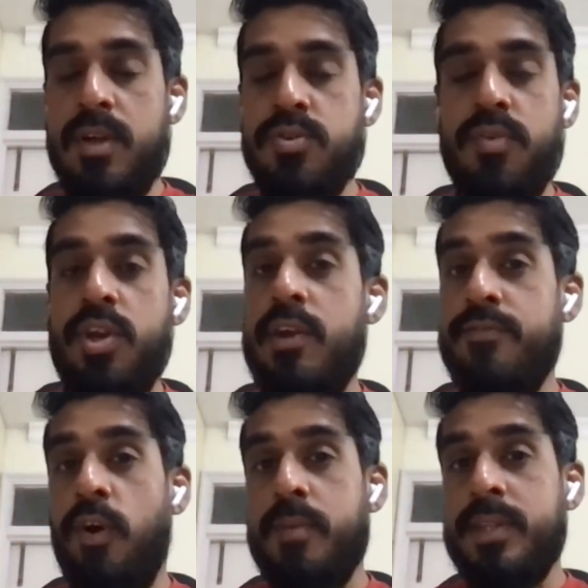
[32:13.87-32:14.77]
so where you're
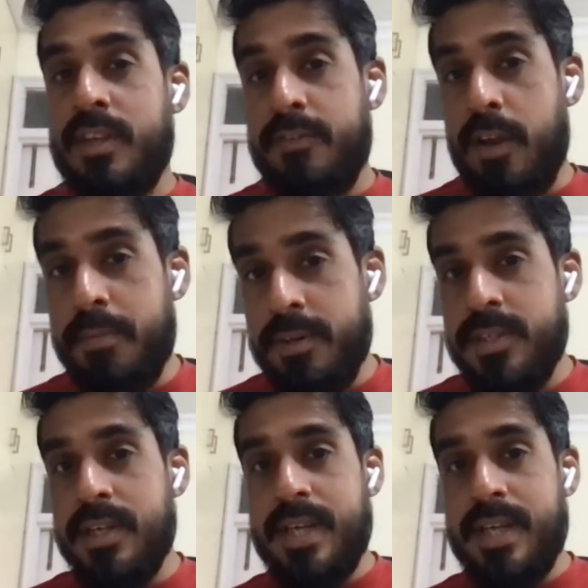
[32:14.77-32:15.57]
involving the developers,